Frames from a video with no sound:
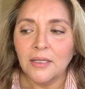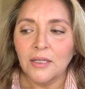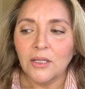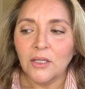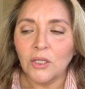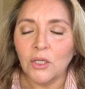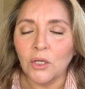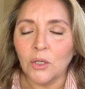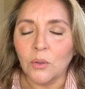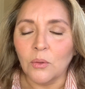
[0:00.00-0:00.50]

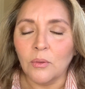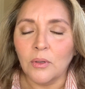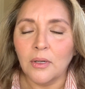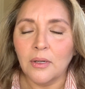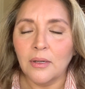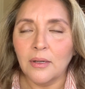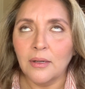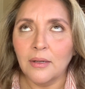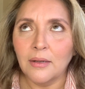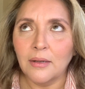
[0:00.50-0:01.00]
you know,
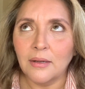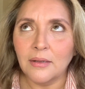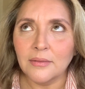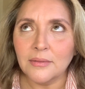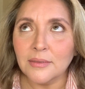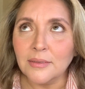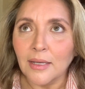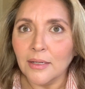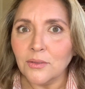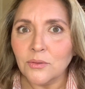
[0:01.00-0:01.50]

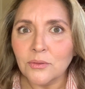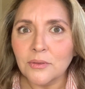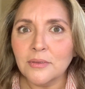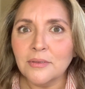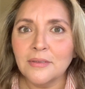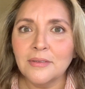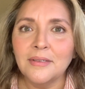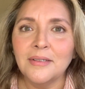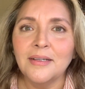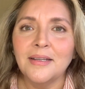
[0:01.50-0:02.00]
schedule,
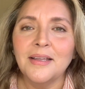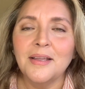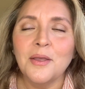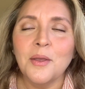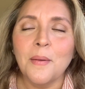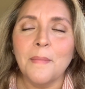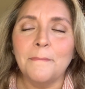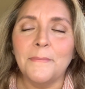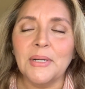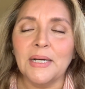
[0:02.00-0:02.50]

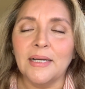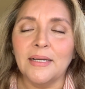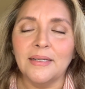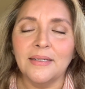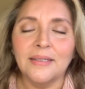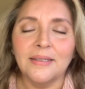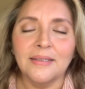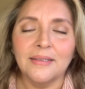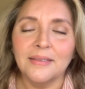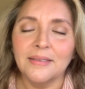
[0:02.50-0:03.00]
but
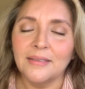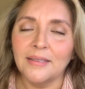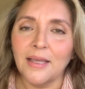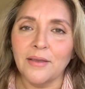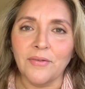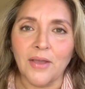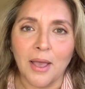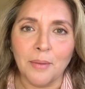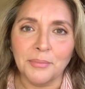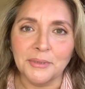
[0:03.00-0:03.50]
life
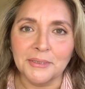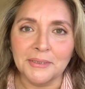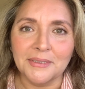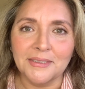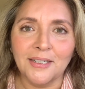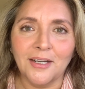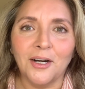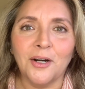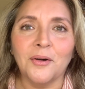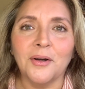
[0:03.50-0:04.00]
happens.
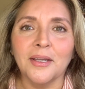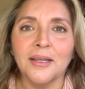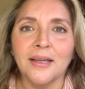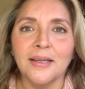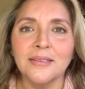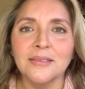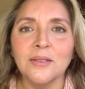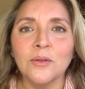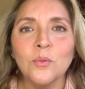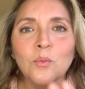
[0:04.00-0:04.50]
All right,
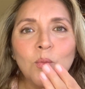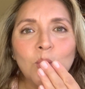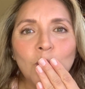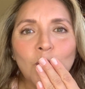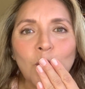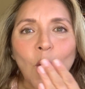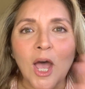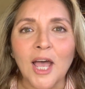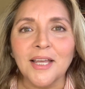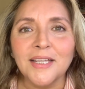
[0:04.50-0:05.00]
guys,
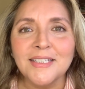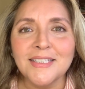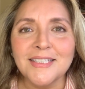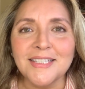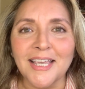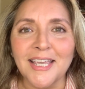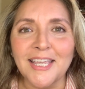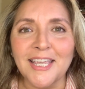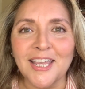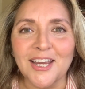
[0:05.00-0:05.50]
mwah,
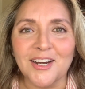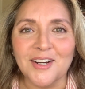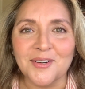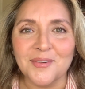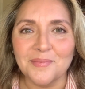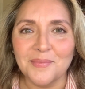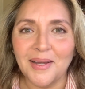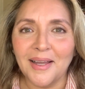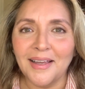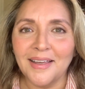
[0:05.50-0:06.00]
take care.
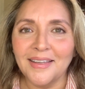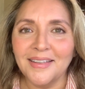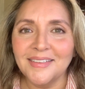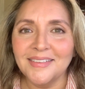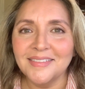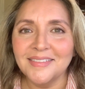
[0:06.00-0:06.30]
Bye.